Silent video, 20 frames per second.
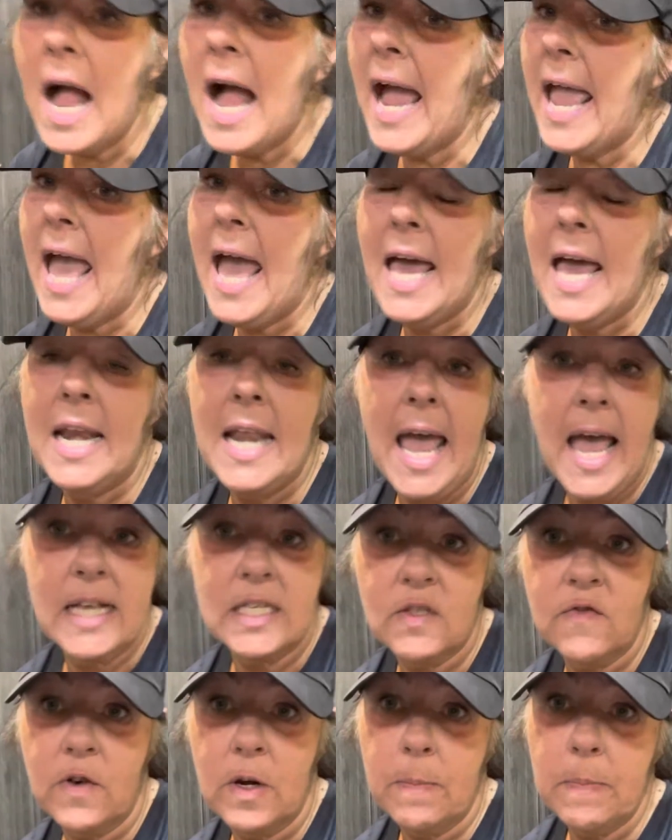I had
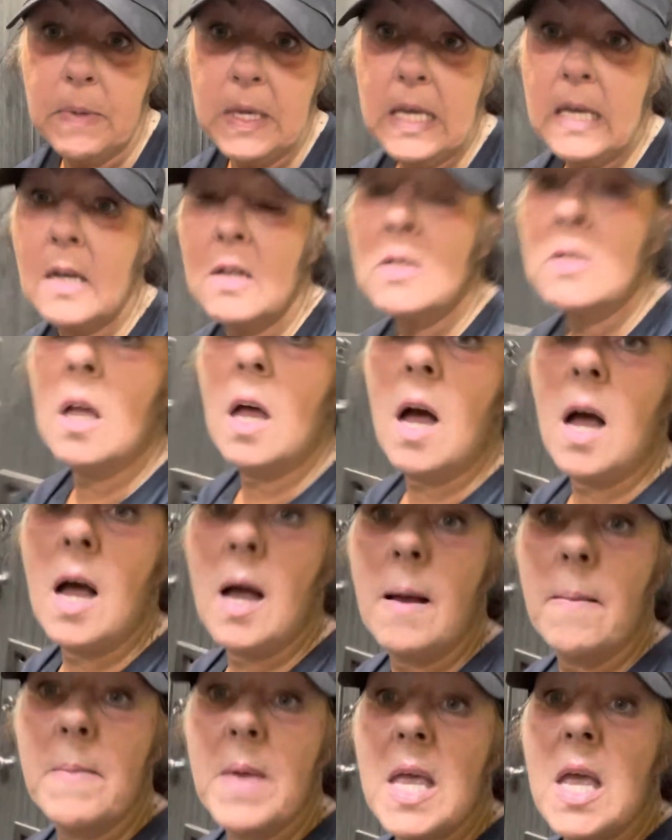asked for appeal
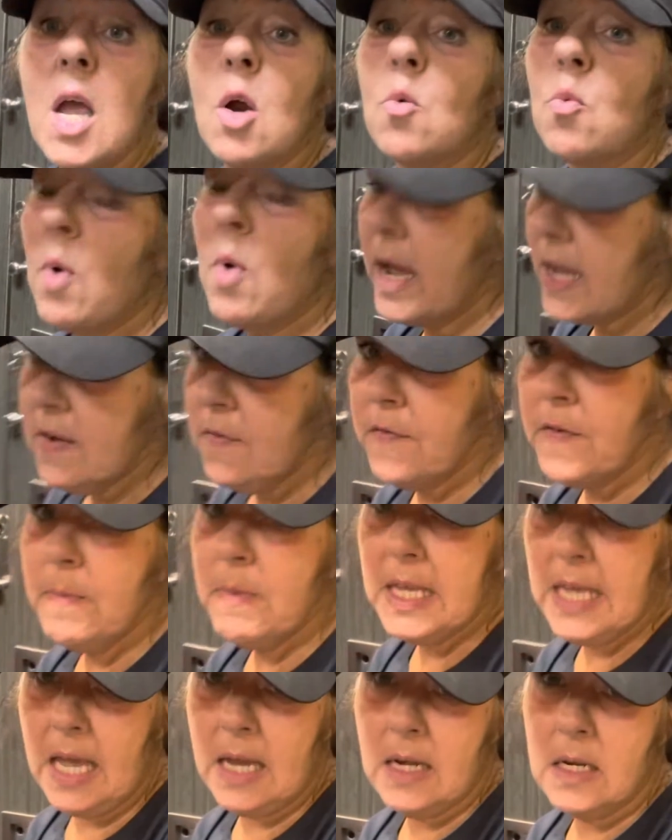um, right from
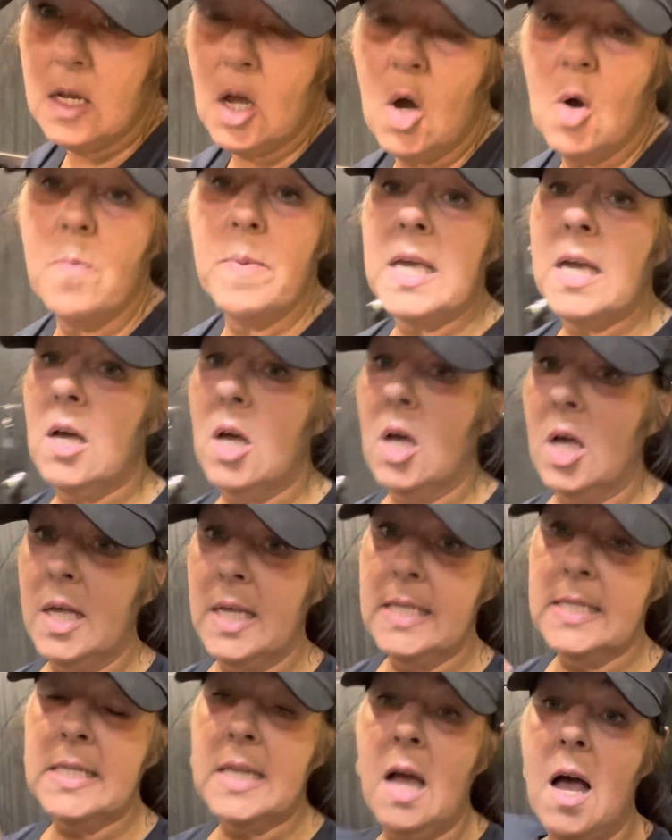the get go
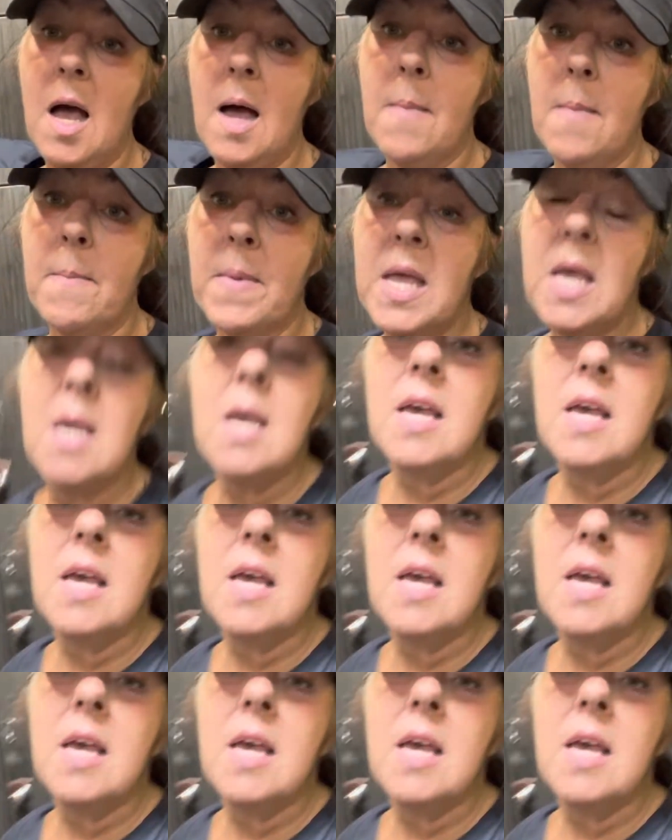because um,